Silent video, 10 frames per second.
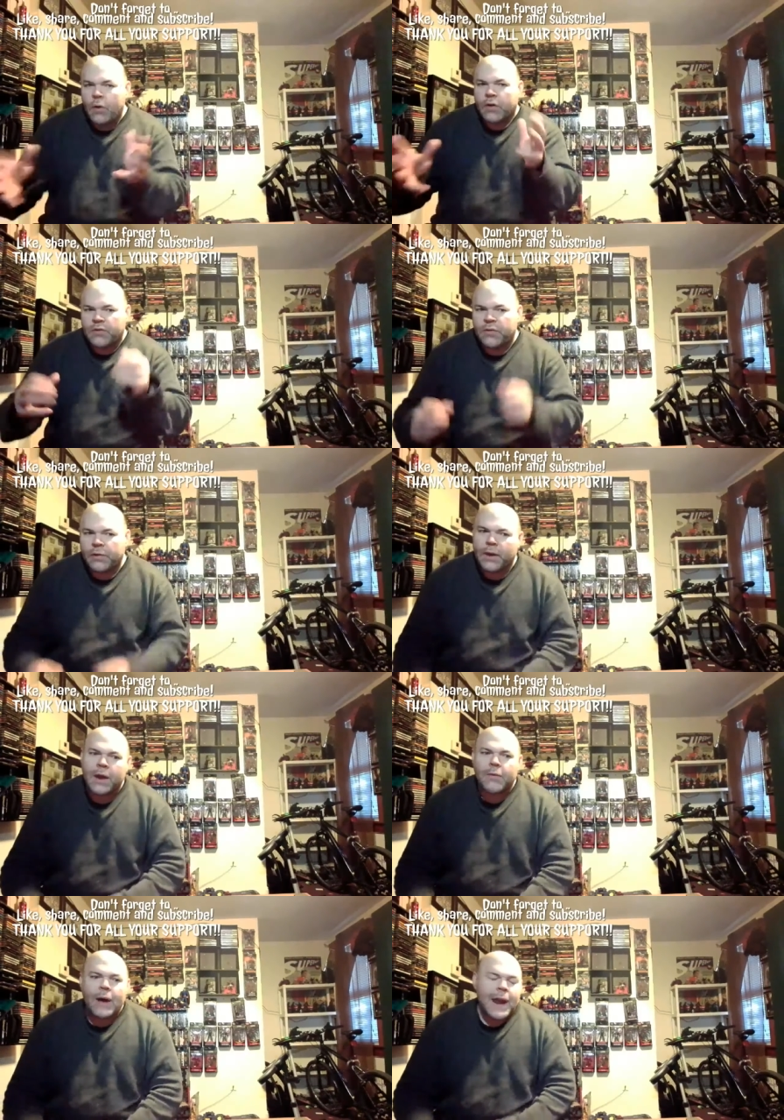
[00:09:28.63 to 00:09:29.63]
still here,
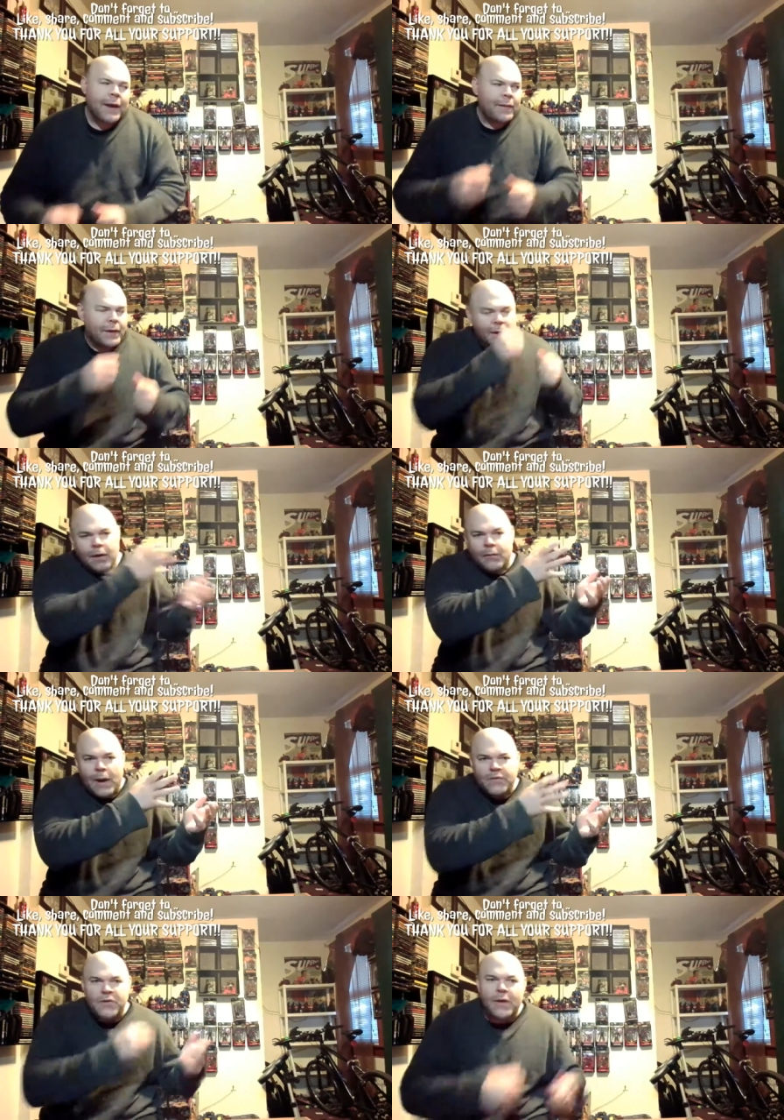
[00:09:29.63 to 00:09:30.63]
why not click here to
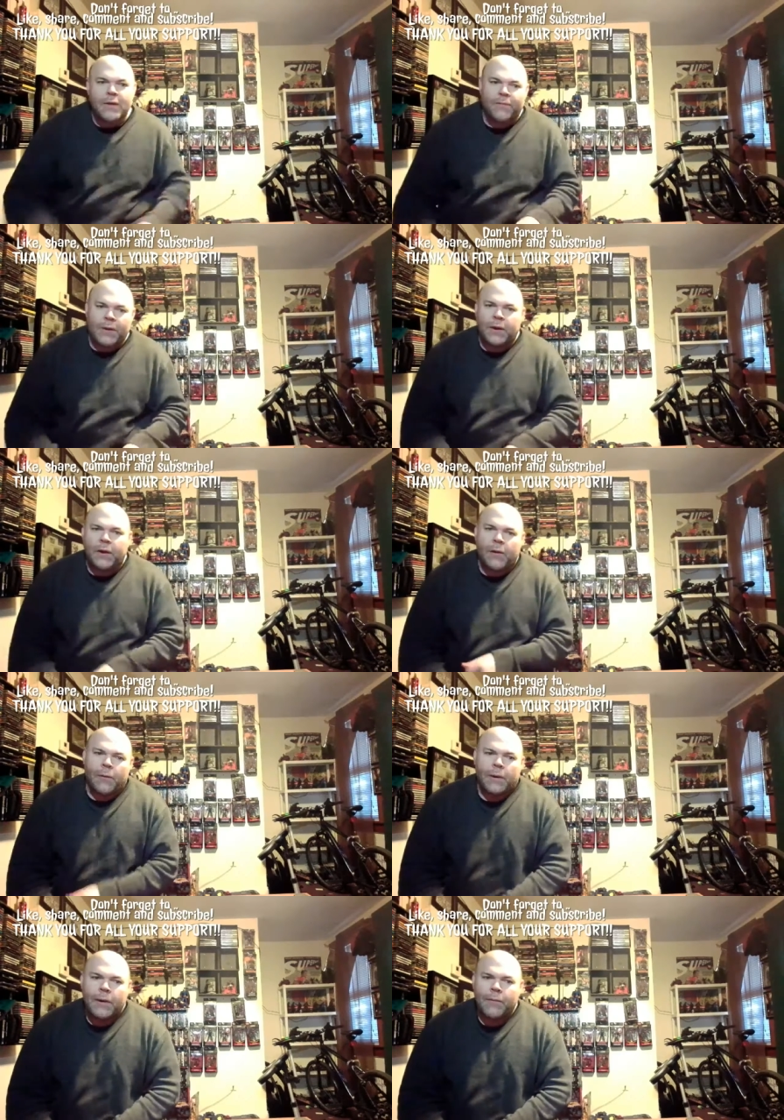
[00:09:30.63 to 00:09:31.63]
watch another video
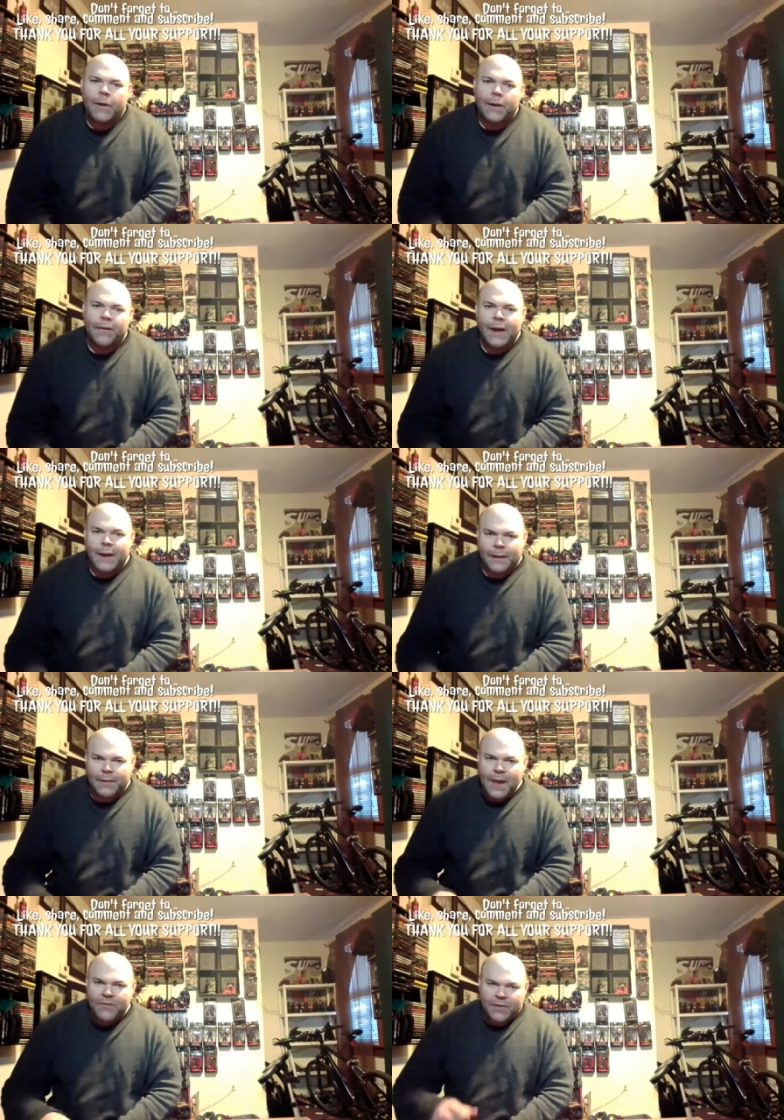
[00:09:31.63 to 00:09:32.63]
while you're at it?
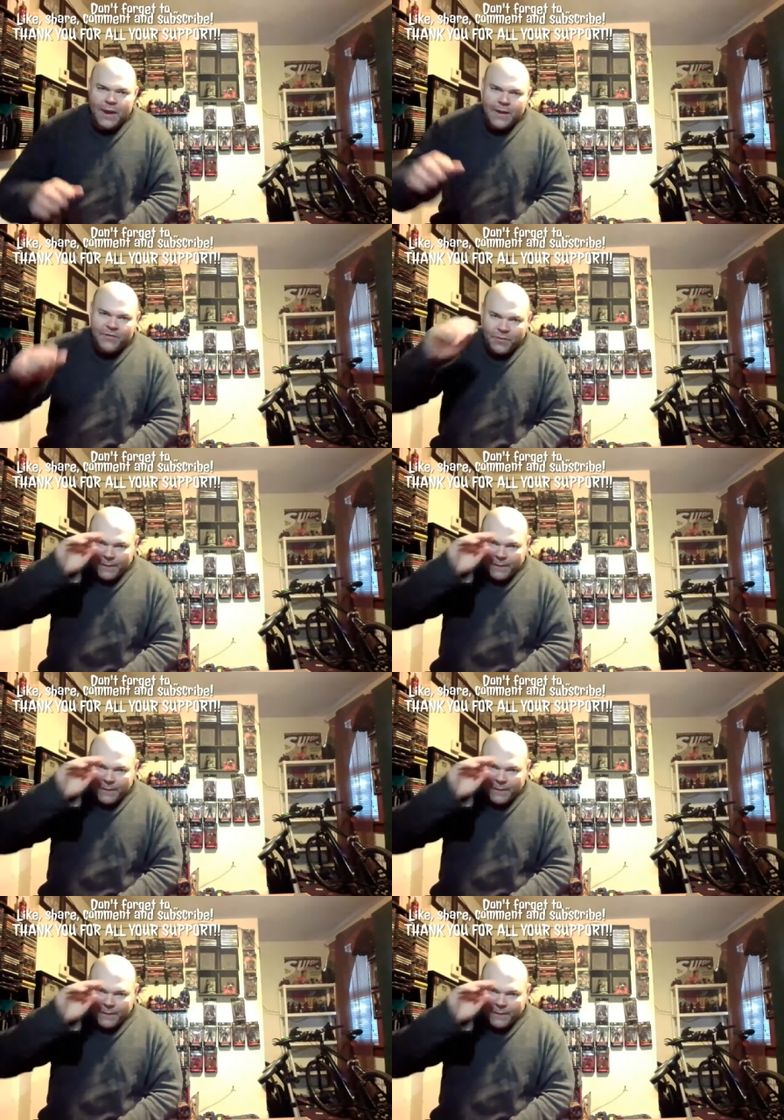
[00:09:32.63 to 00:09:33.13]
Thanks, guys.